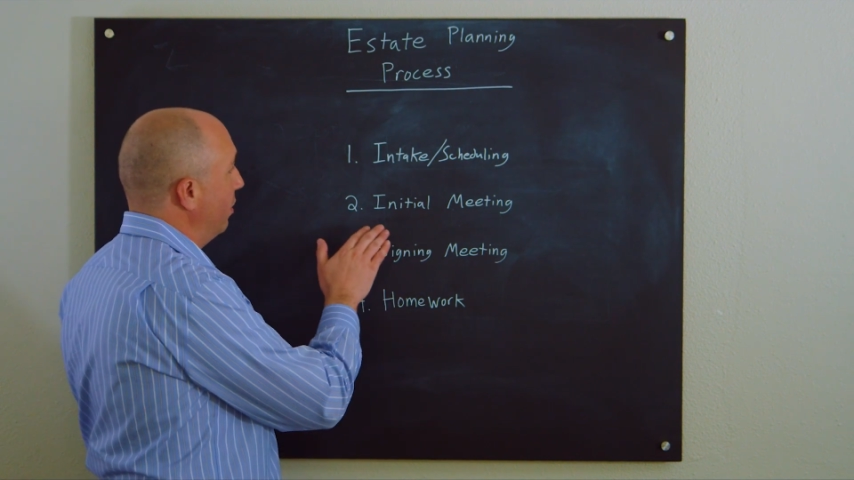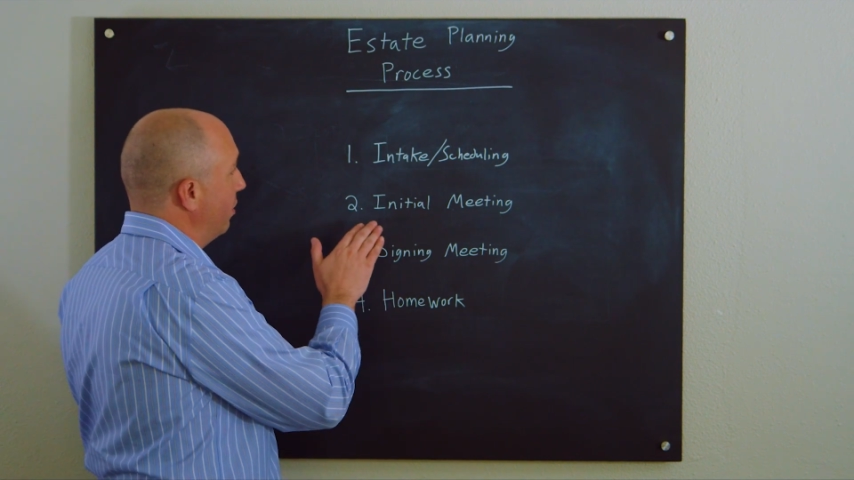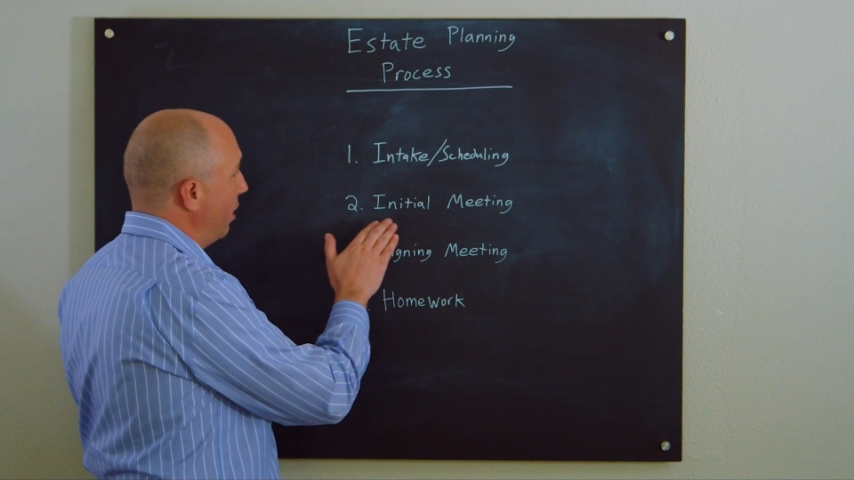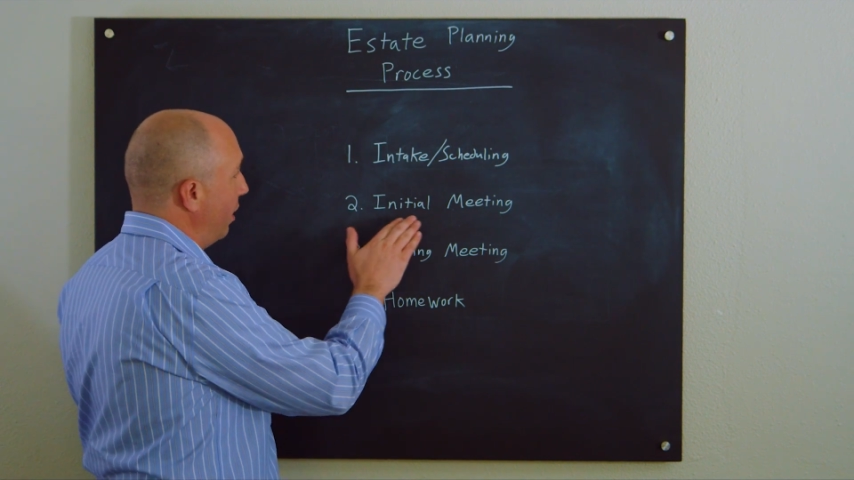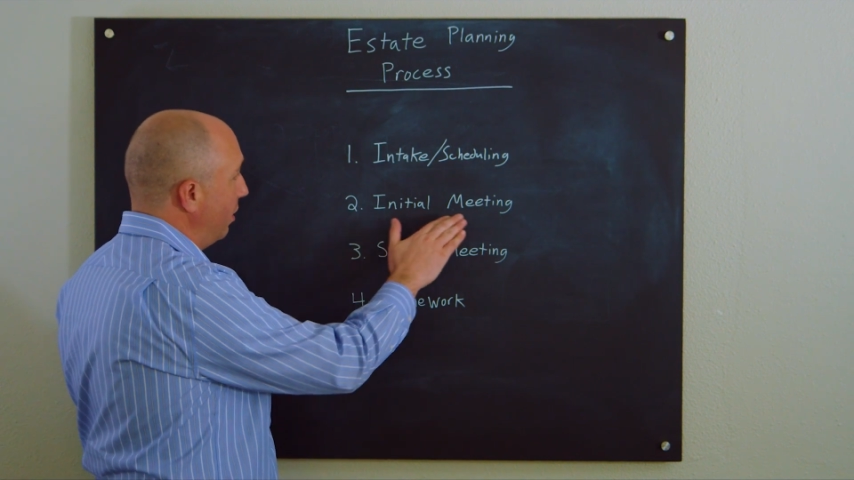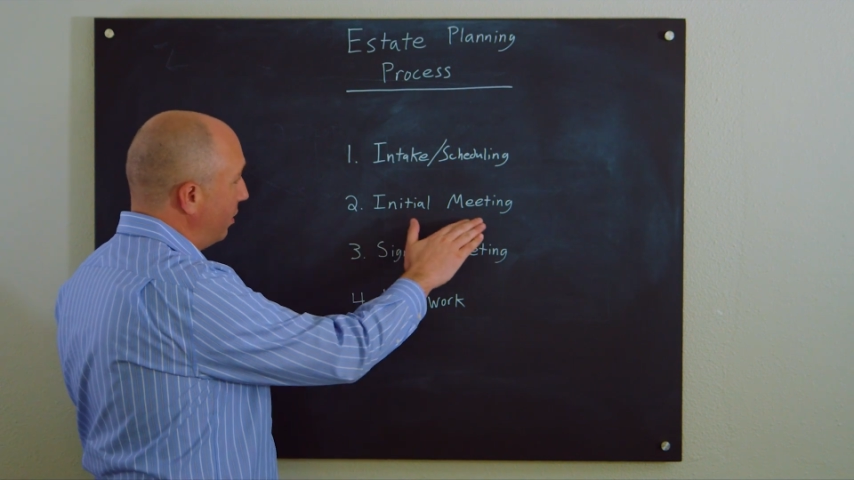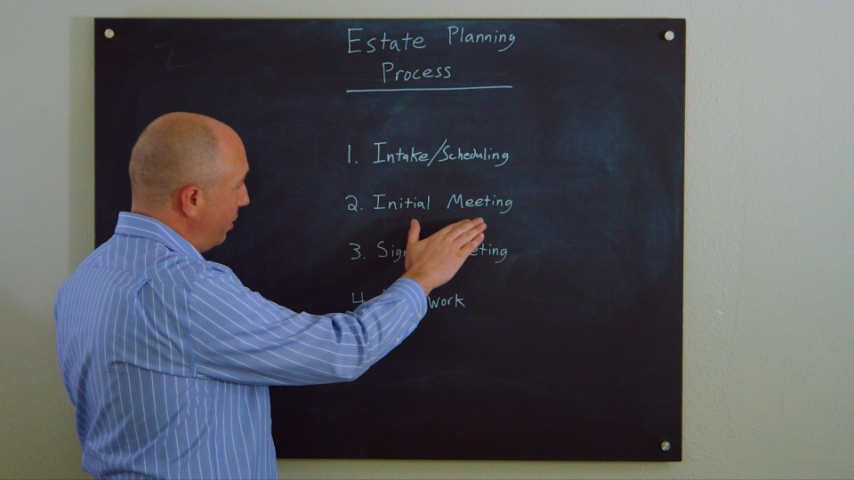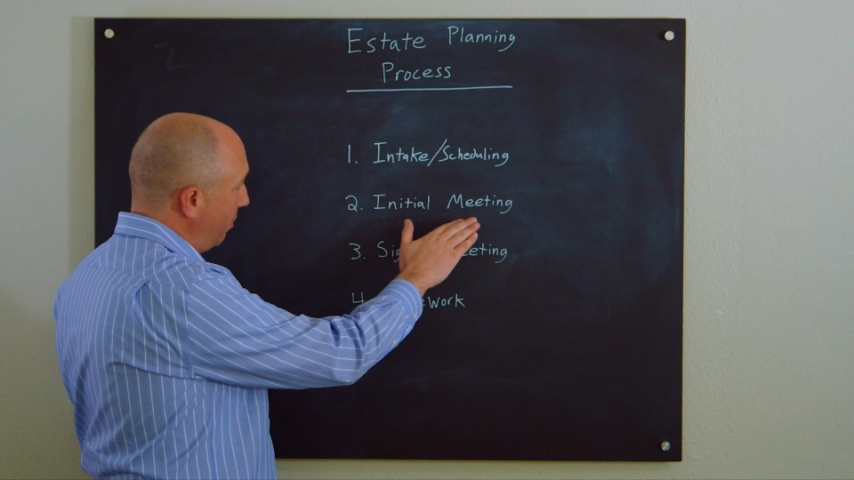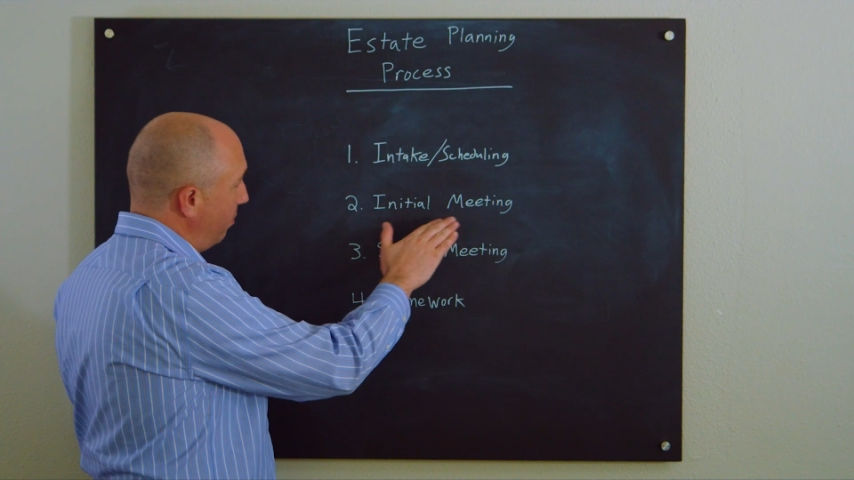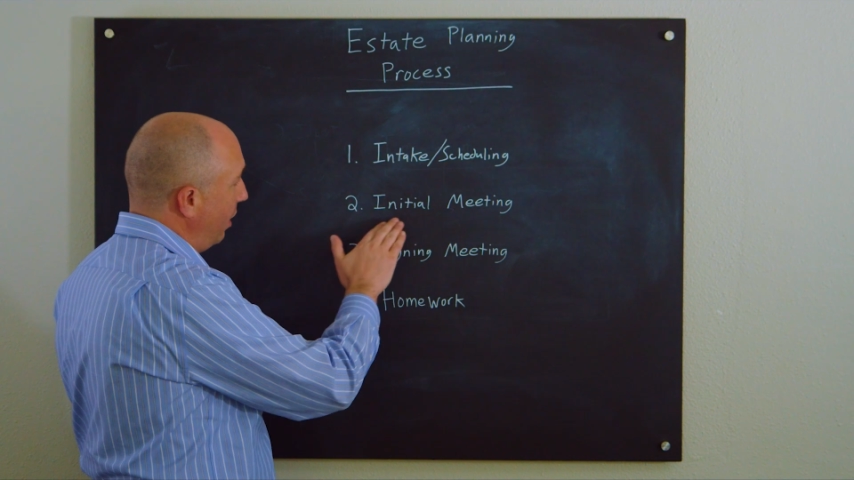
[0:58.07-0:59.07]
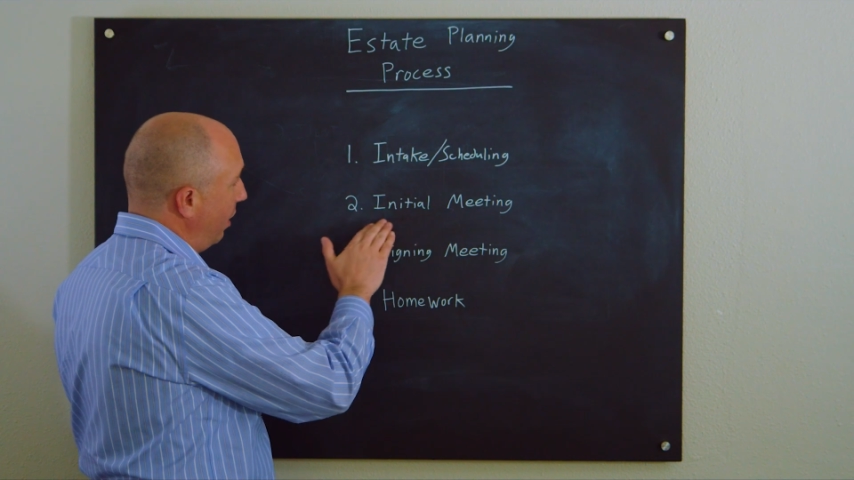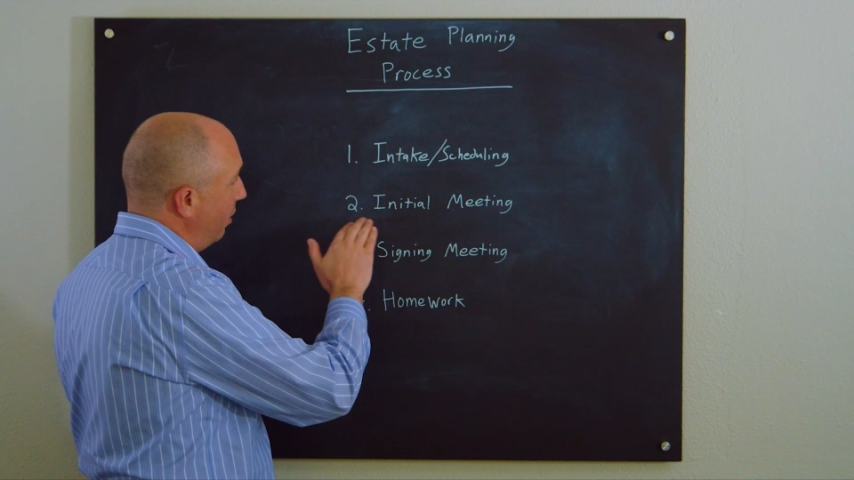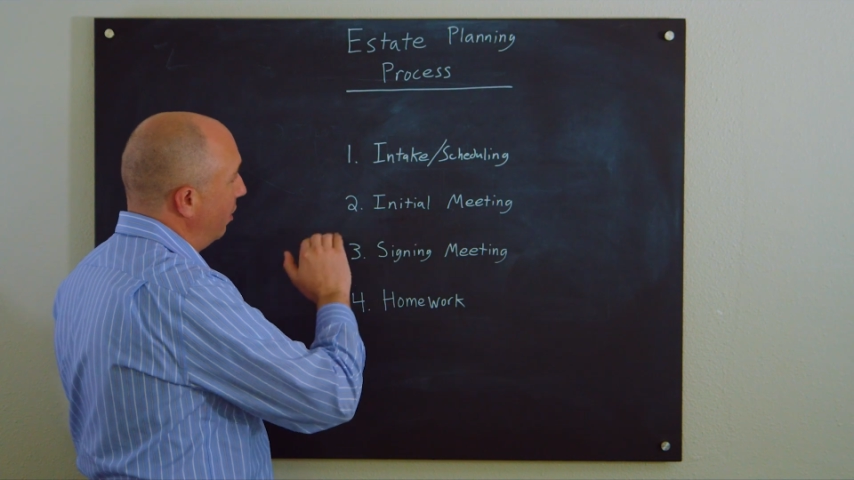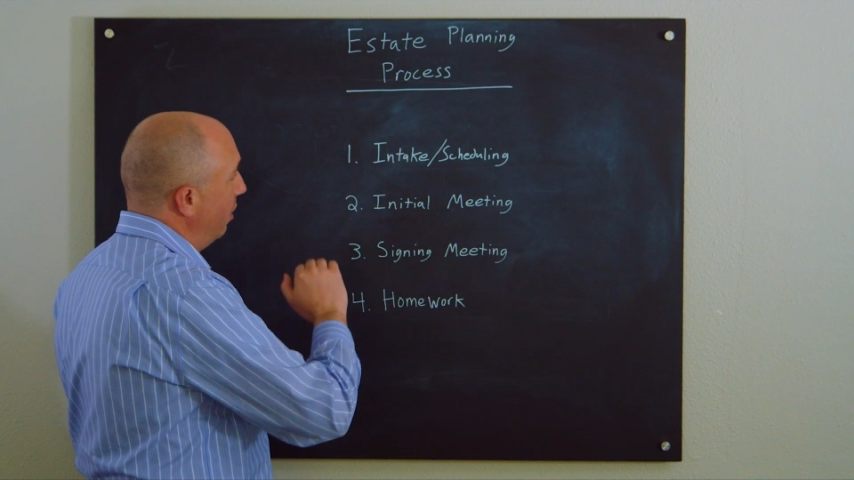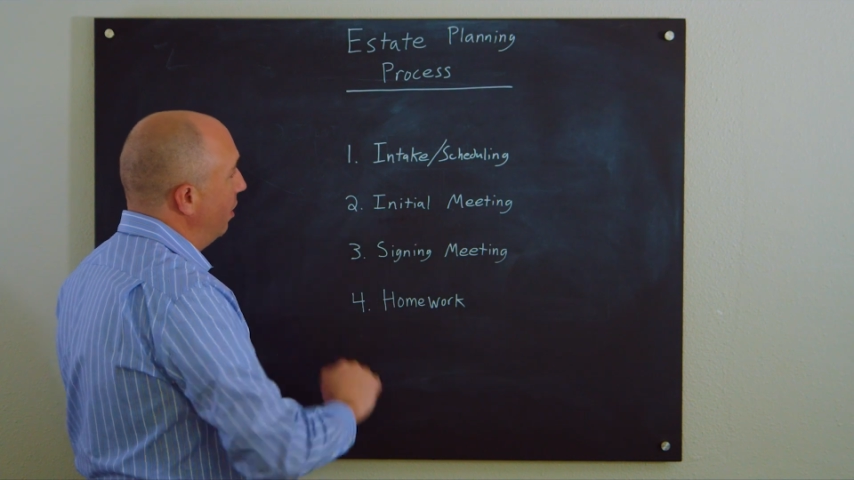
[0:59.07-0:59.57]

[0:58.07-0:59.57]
design an estate plan